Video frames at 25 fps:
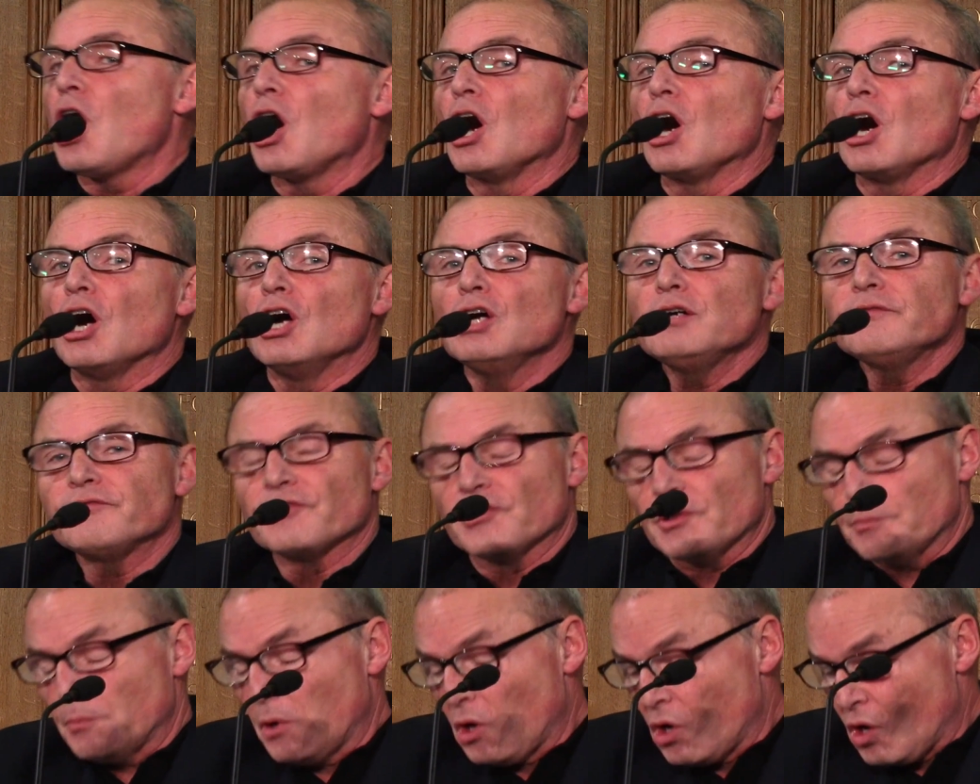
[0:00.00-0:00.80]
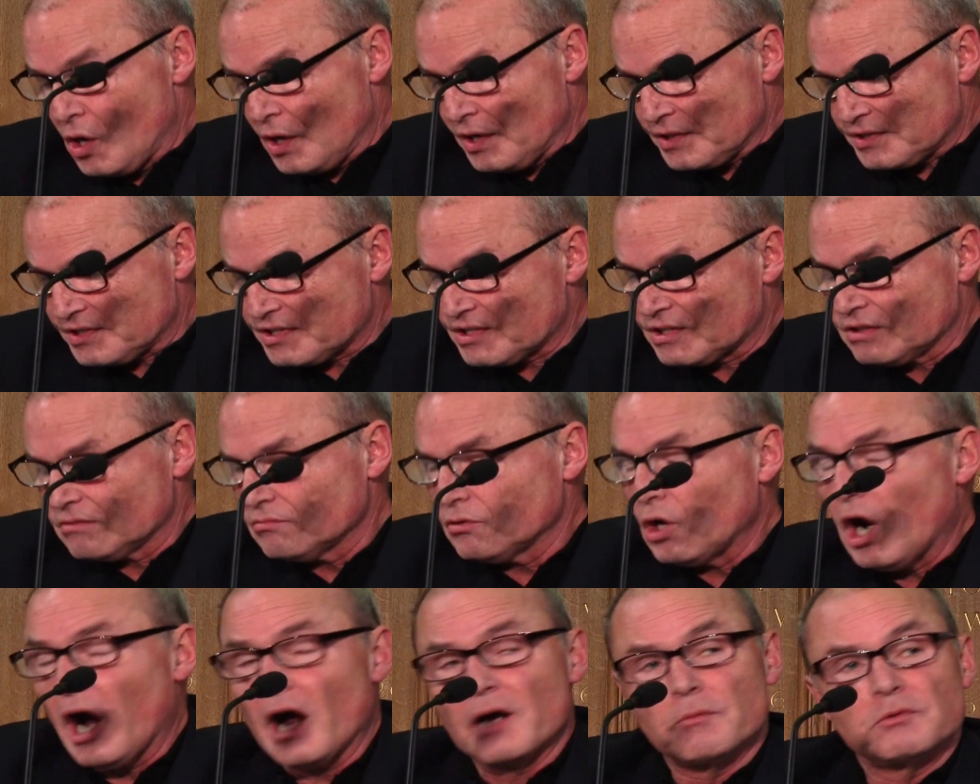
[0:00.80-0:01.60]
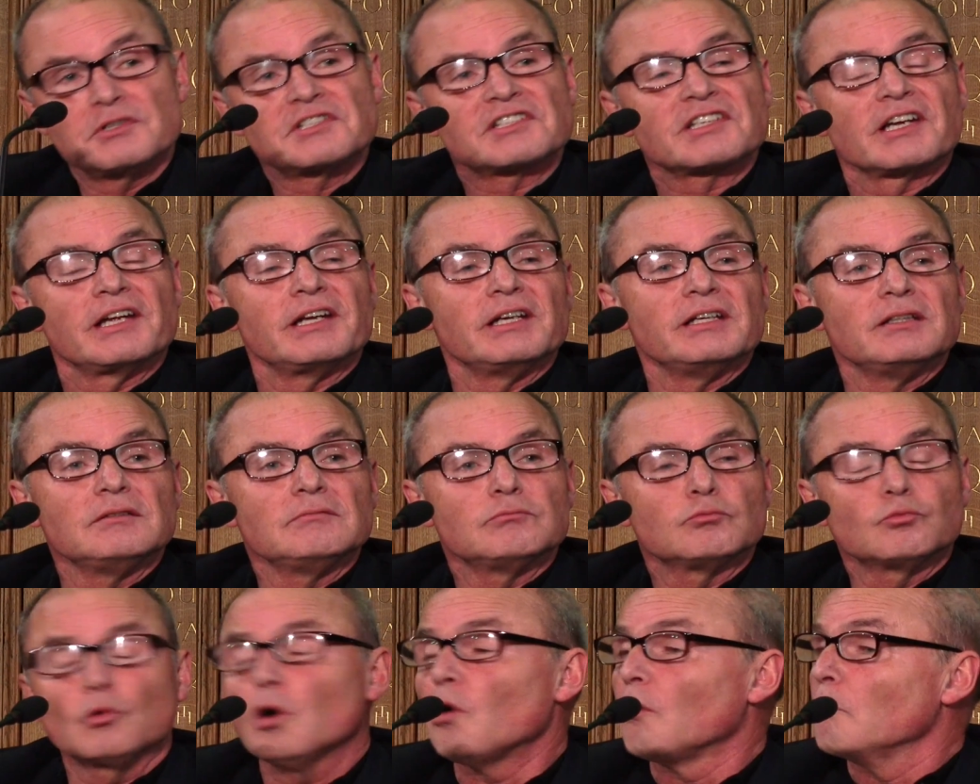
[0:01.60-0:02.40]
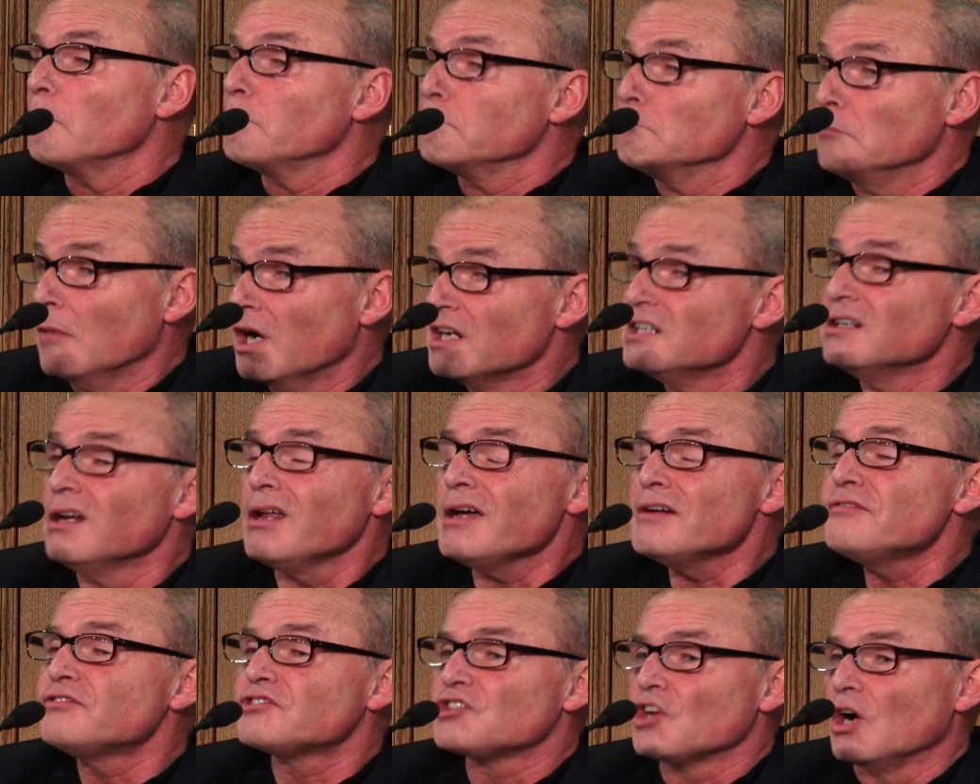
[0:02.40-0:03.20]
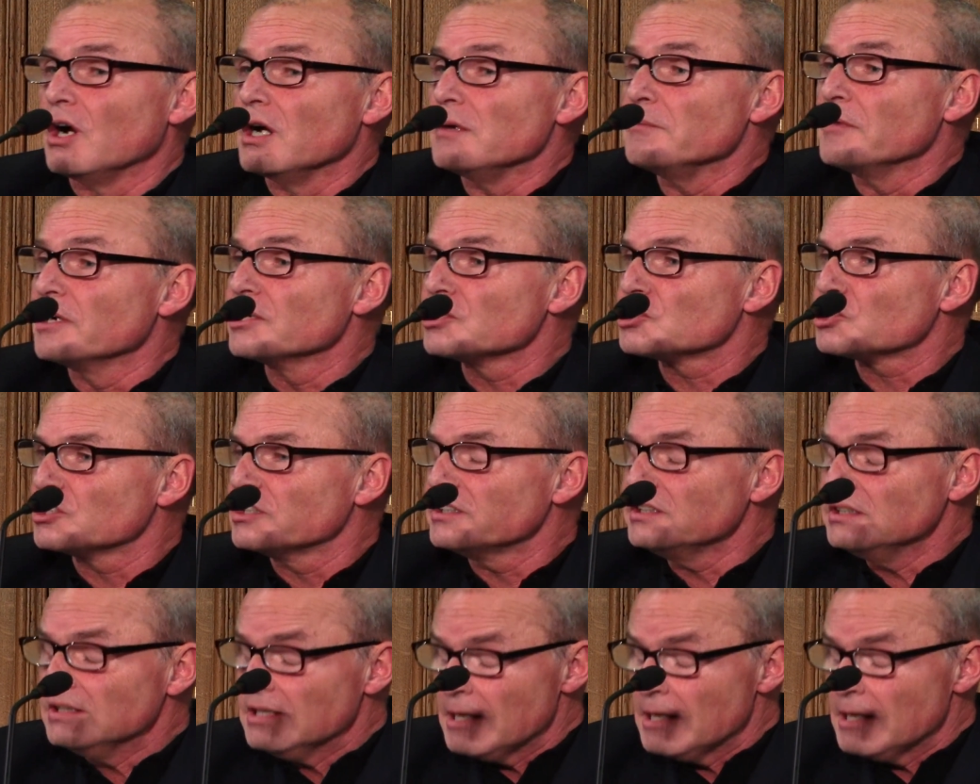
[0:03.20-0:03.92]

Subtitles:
over the past, I would say, well, my lifetime actually,